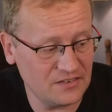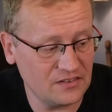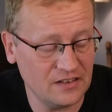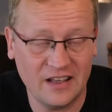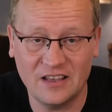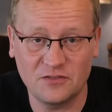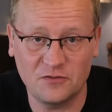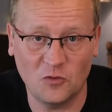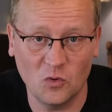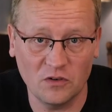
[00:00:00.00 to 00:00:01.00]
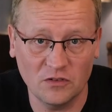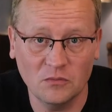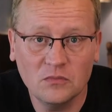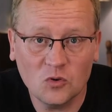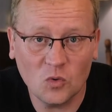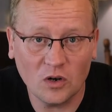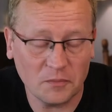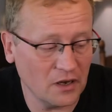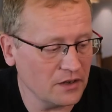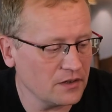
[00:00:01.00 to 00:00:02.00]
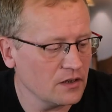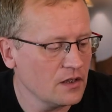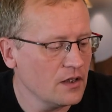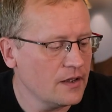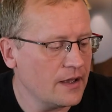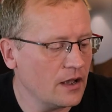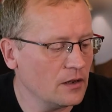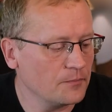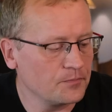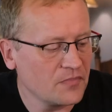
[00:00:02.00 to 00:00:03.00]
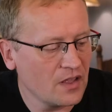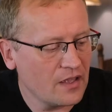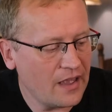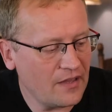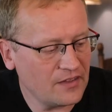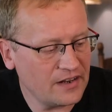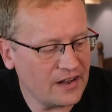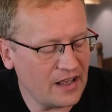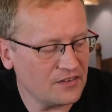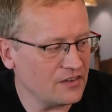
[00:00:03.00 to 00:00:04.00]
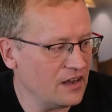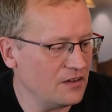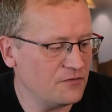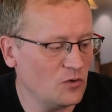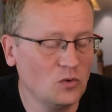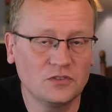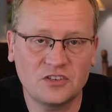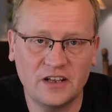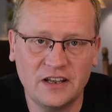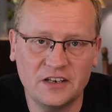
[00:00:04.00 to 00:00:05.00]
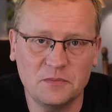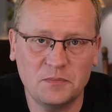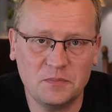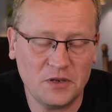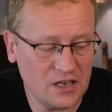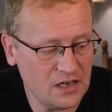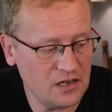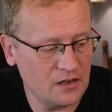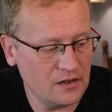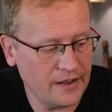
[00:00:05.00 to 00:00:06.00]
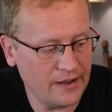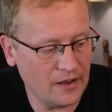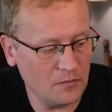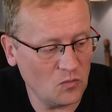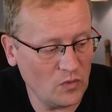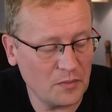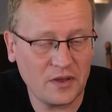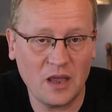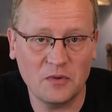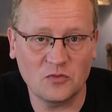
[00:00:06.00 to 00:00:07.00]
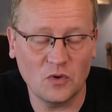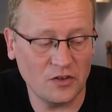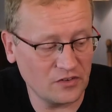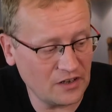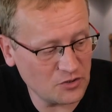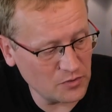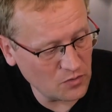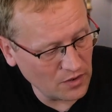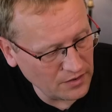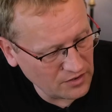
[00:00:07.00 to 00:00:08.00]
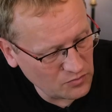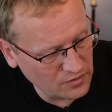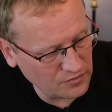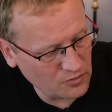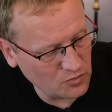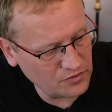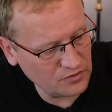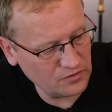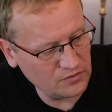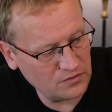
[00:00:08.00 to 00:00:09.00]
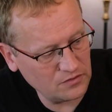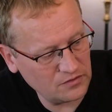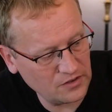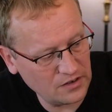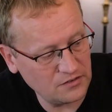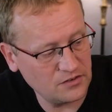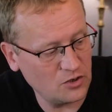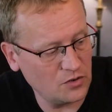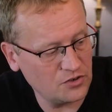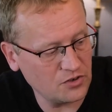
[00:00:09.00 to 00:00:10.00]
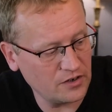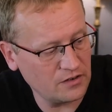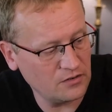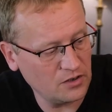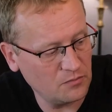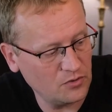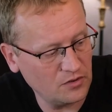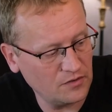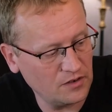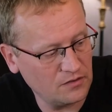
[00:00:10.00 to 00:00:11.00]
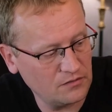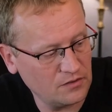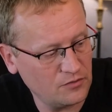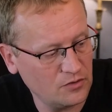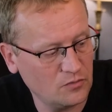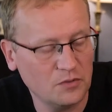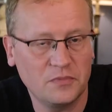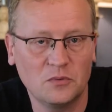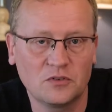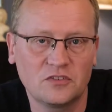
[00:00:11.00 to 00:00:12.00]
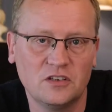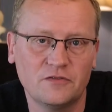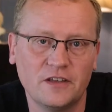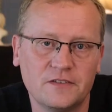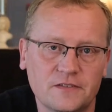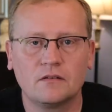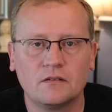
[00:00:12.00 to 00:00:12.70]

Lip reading: It has 4 of them, quad mic. And then it has a full 1080p webcam as well, so that should be quite nice, with of course the standard security shutter you can put on there if you don't want people to see your face.